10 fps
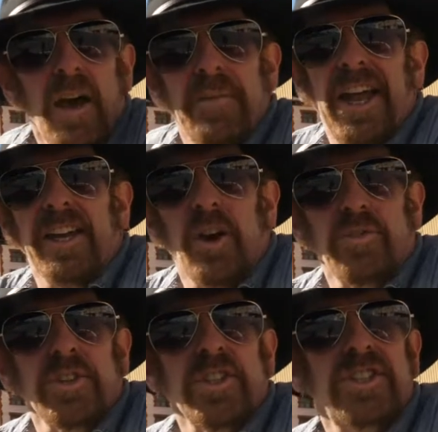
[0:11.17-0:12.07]
I'm heading
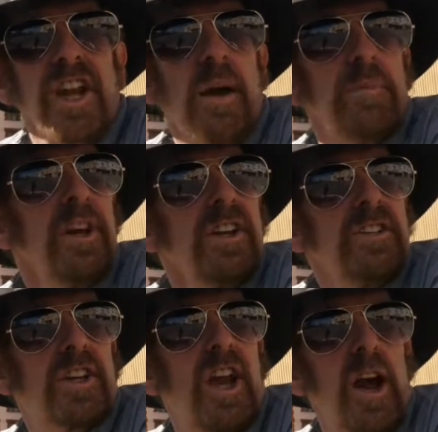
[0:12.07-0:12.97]
over to the shop
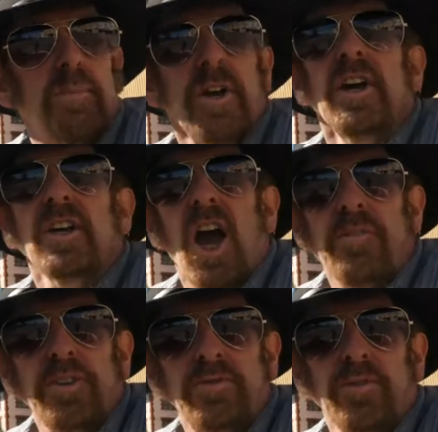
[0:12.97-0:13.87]
to cup
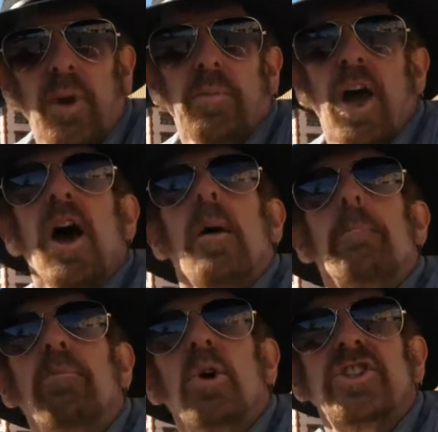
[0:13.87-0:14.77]
coffee from
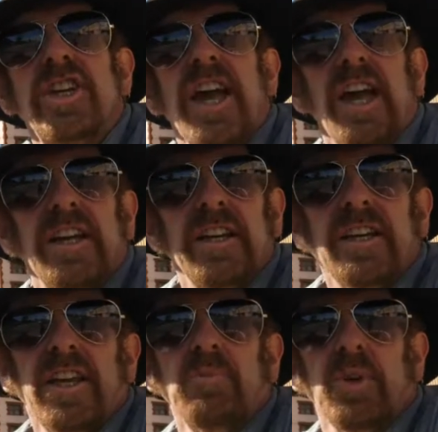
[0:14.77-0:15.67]
Mogiana
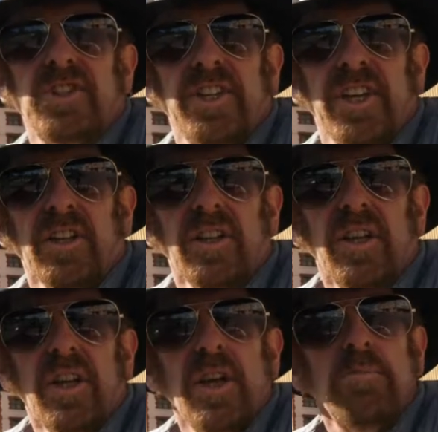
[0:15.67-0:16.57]
in Brazil.
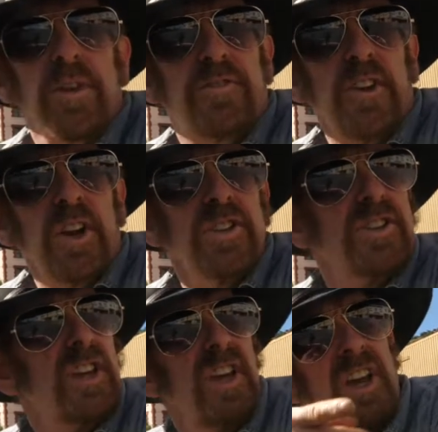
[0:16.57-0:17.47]
But
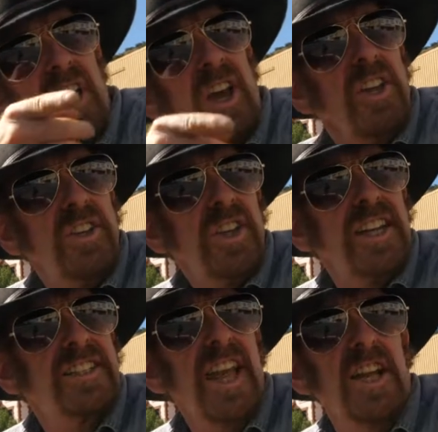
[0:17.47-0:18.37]
first, you
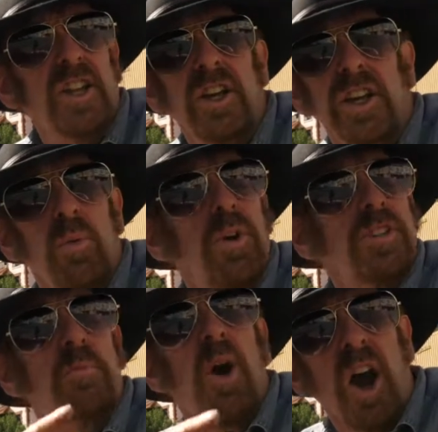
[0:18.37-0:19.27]
gotta take a look at
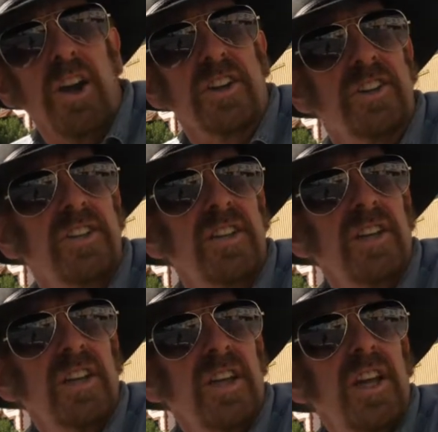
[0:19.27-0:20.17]
what's parked
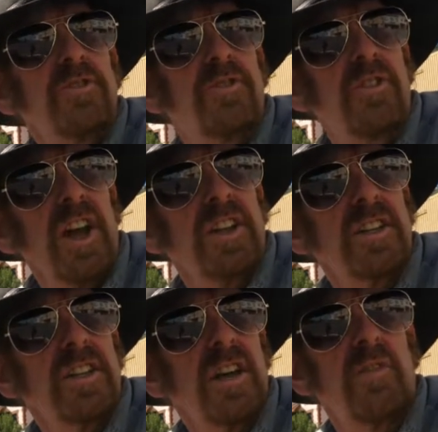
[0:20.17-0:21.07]
in front
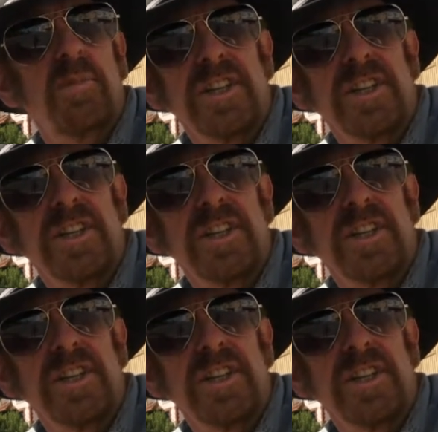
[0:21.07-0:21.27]
of my